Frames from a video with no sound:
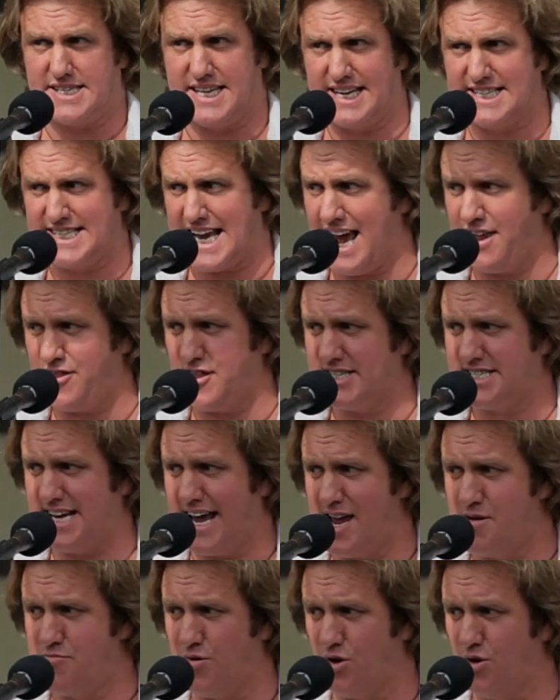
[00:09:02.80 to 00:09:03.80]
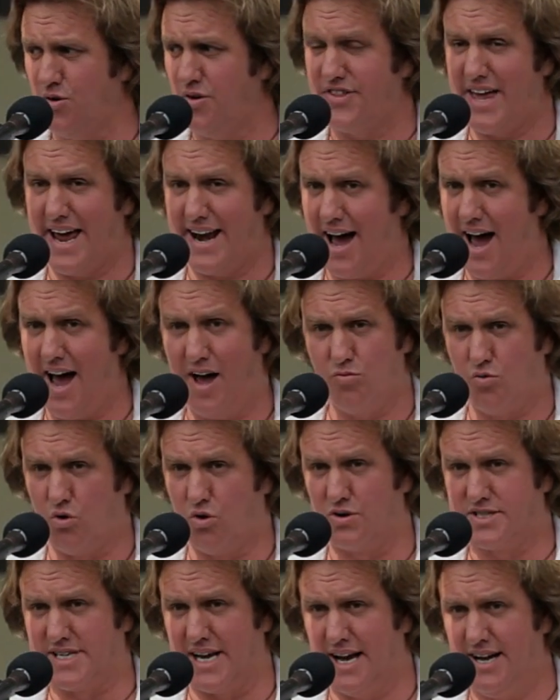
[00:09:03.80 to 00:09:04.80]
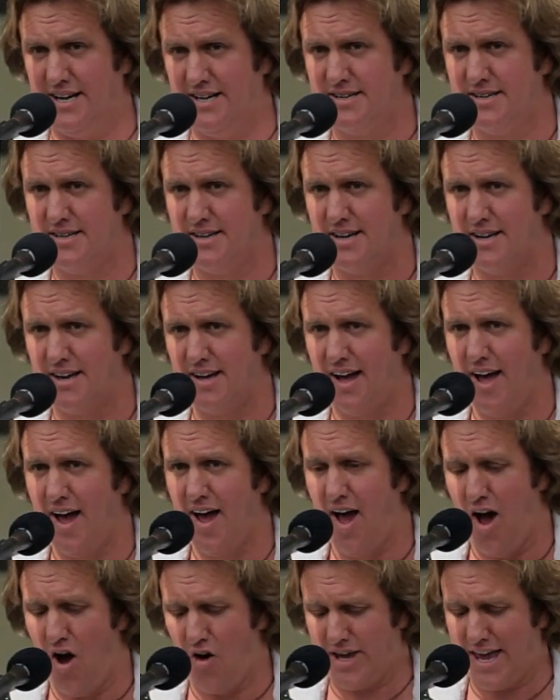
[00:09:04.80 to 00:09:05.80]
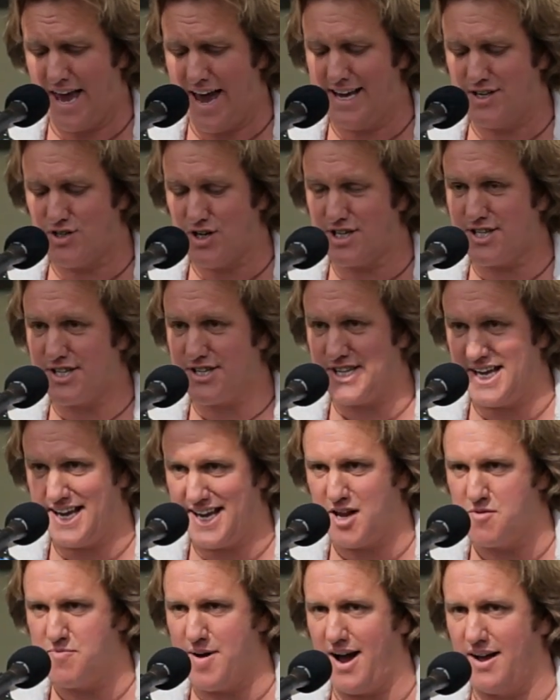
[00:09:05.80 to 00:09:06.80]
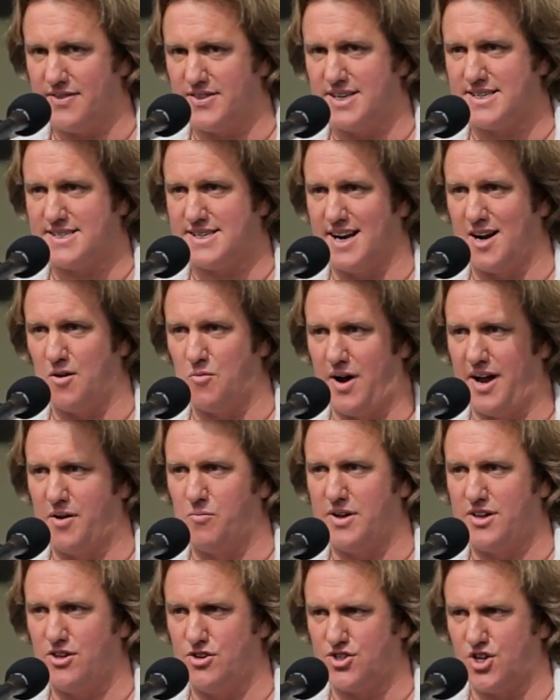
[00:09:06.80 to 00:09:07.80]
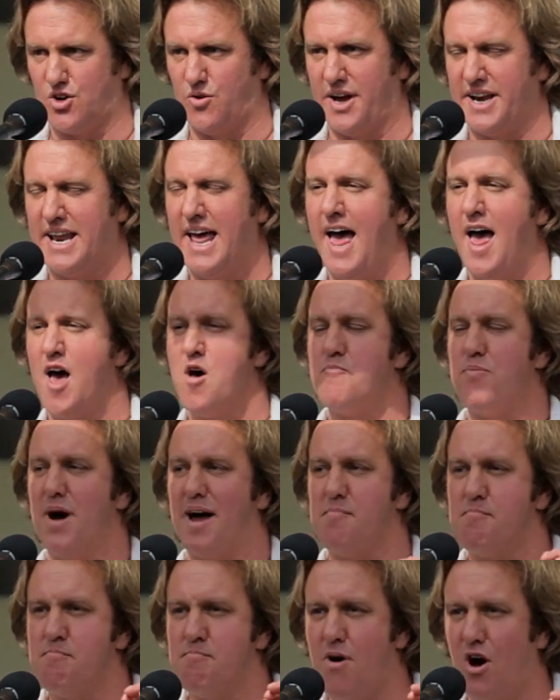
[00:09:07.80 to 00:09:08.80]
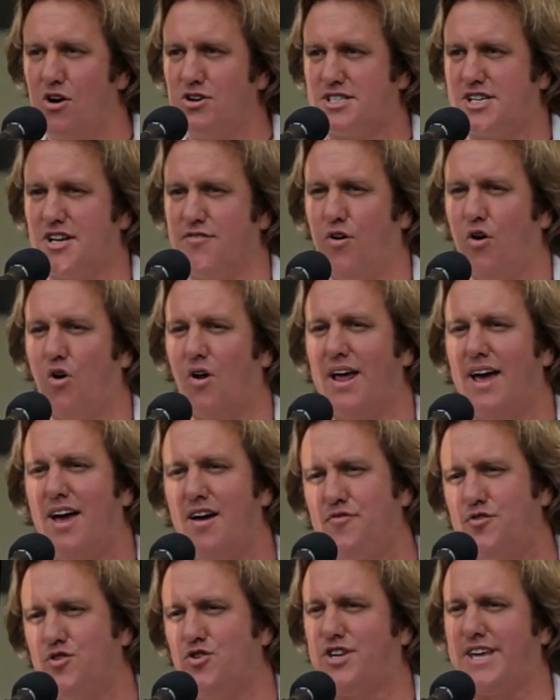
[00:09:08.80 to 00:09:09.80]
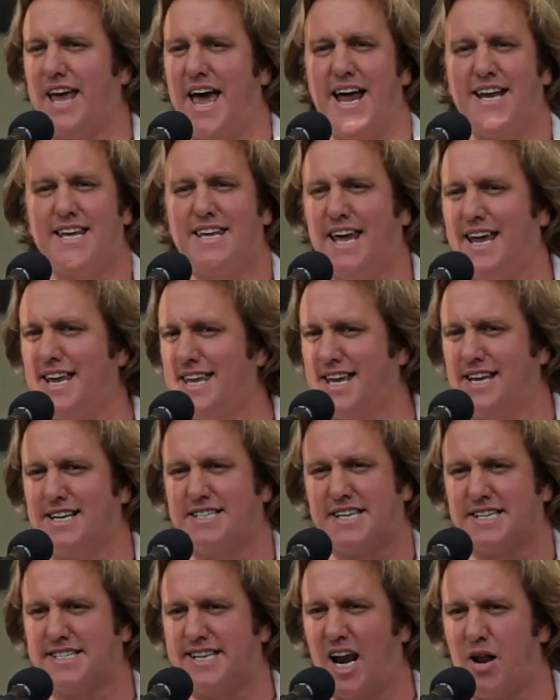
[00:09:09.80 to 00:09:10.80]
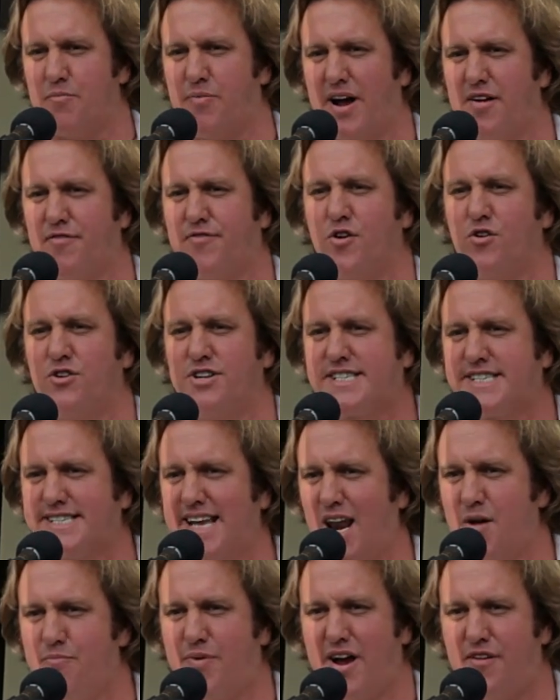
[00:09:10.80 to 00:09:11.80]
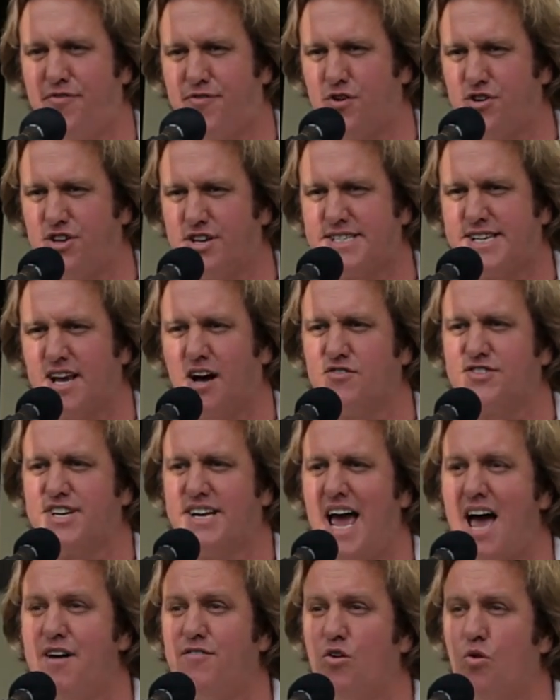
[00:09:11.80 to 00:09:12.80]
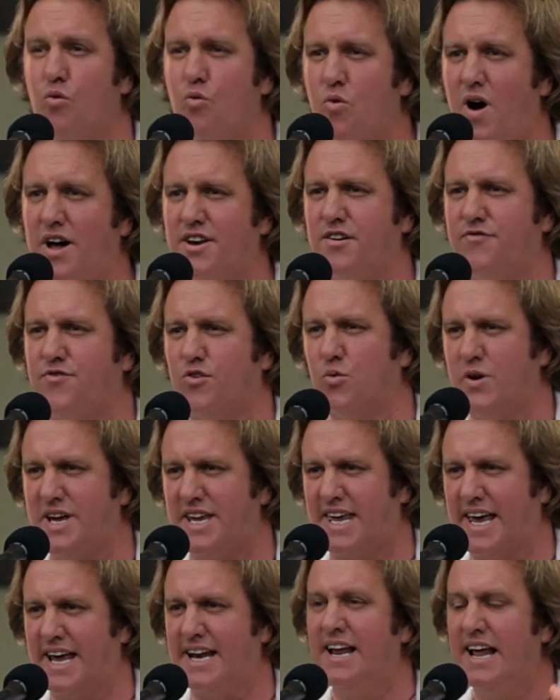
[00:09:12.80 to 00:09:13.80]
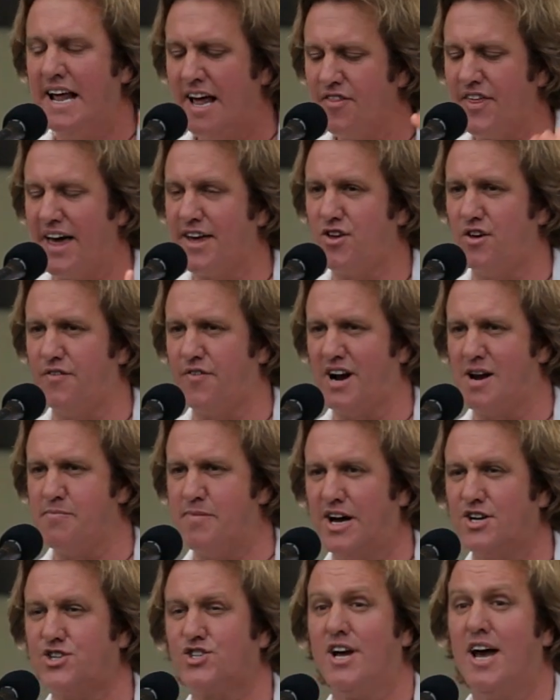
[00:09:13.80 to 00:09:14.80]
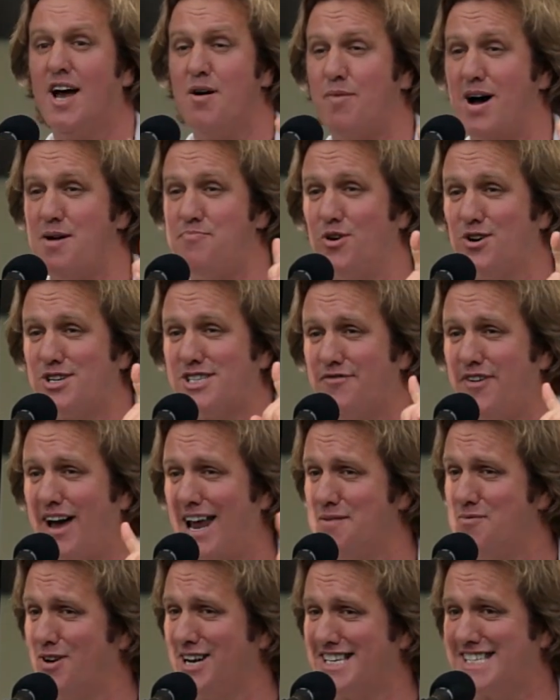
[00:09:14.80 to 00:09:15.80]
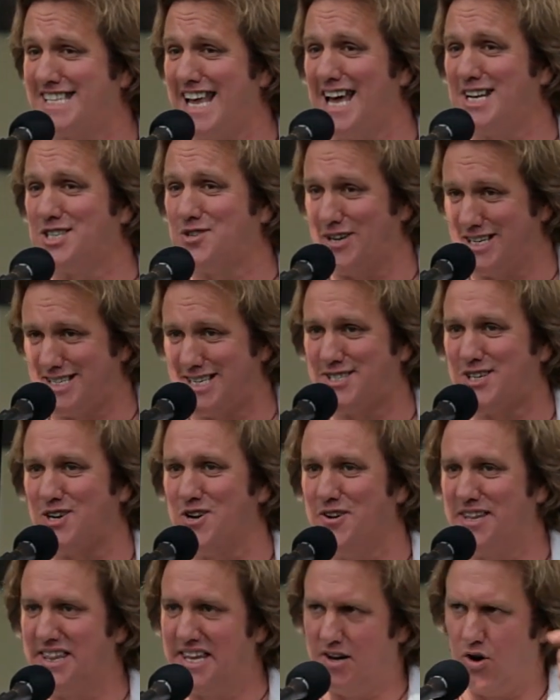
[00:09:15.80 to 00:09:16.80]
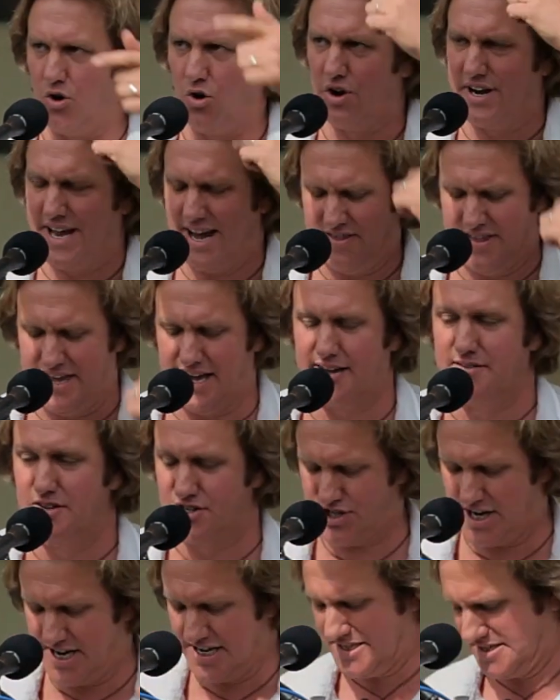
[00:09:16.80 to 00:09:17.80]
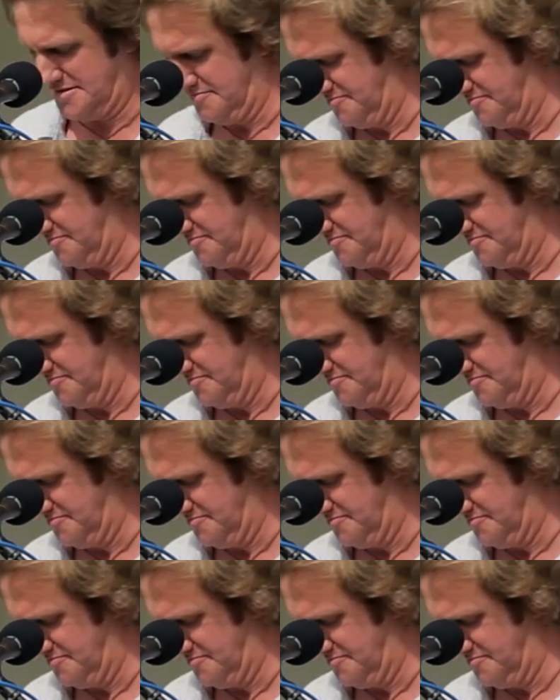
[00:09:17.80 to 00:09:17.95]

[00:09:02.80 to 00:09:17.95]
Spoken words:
things at the table that aren't water, okay, just think about this little one when you do it. But most of all, if you can, get kids to celebrate food and celebrate food yourselves and have a wonderful weekend. Thank you very much. My book's available at stand 22 in the hall down there. Cheers.